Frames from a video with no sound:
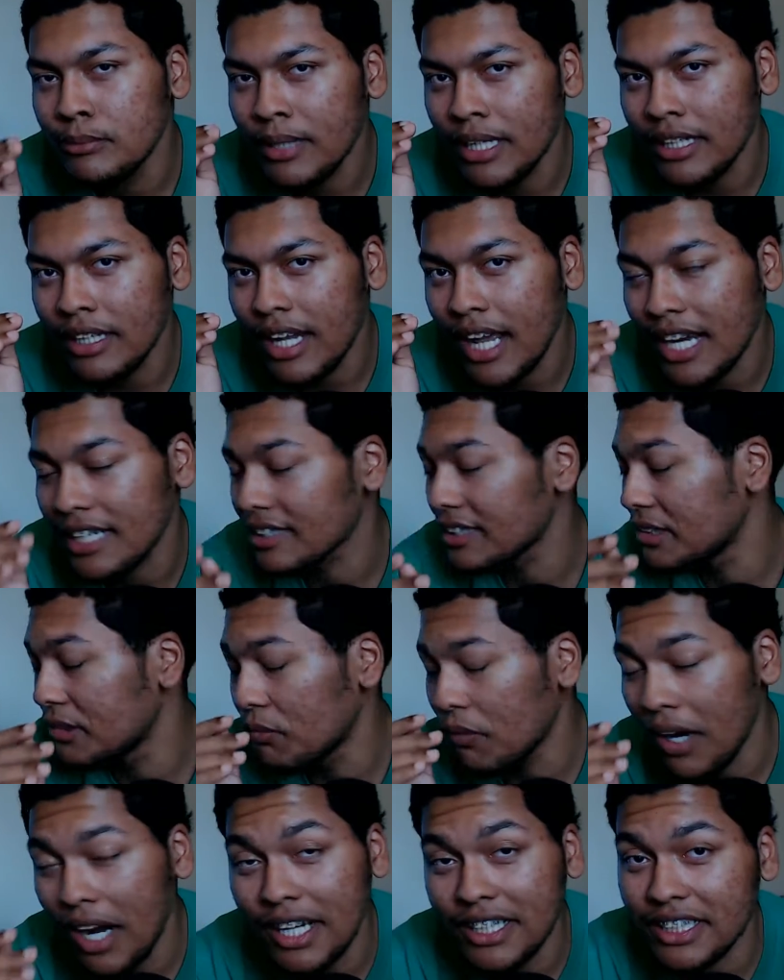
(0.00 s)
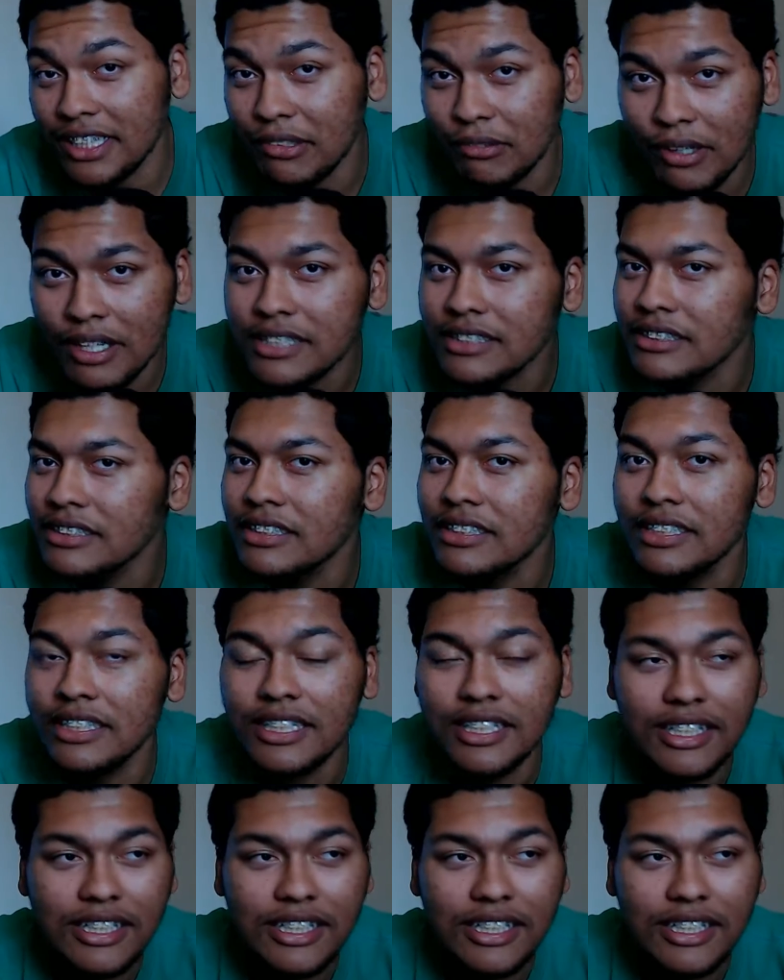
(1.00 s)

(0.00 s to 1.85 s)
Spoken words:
and actually watching wrestling.